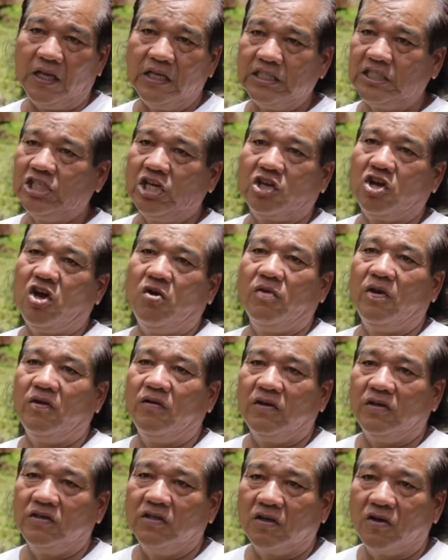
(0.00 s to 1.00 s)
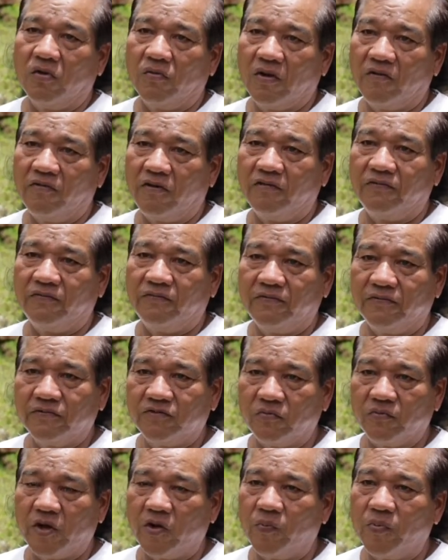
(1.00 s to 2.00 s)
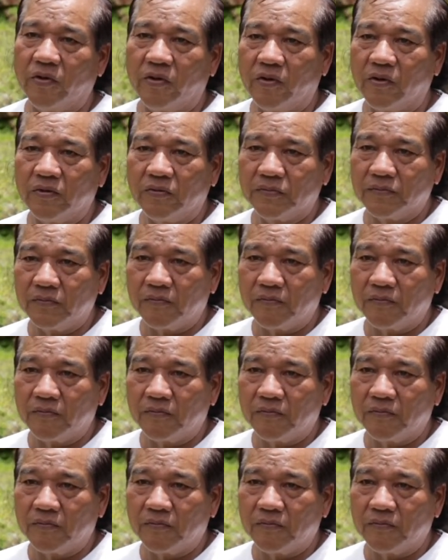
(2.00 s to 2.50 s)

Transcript: is not coming, is not coming forth, to my opinion.